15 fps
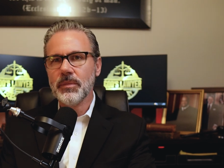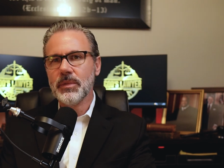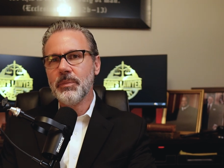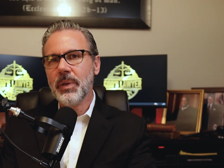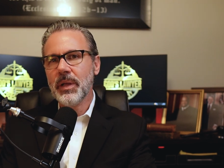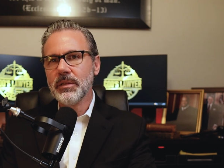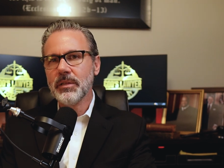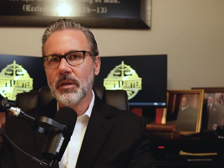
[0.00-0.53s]

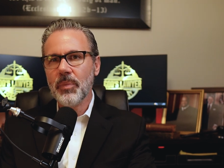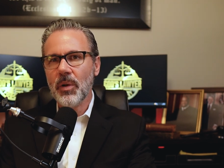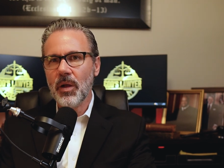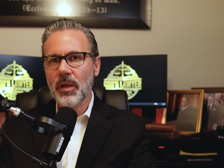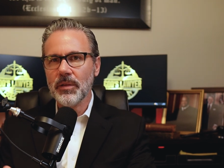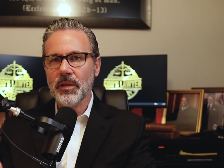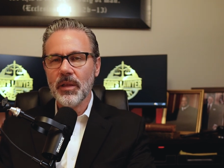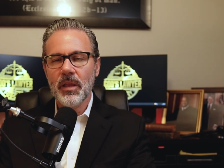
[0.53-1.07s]
dependent
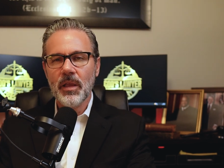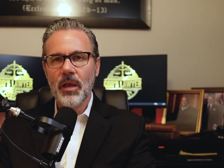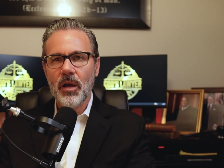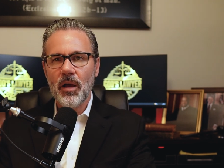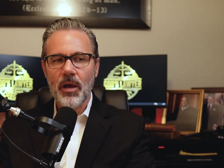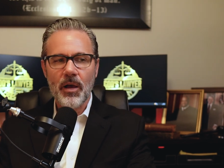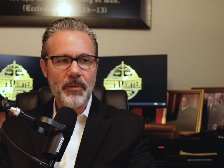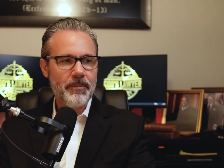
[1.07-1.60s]
upon
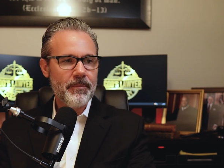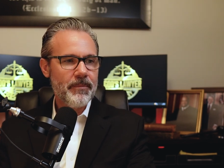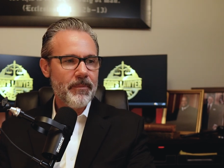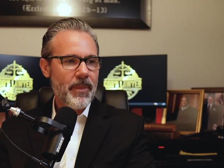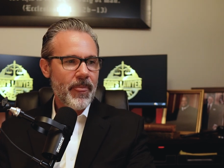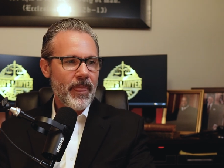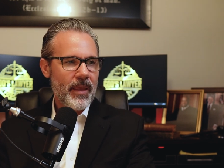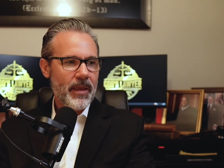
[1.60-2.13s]

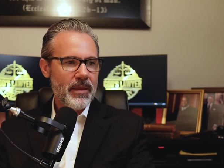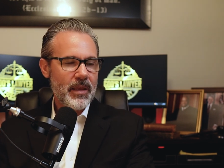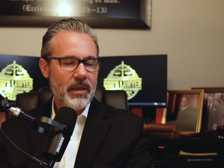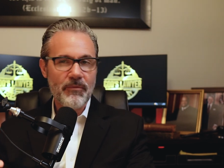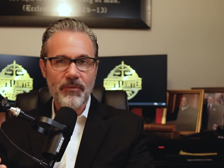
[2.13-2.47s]
the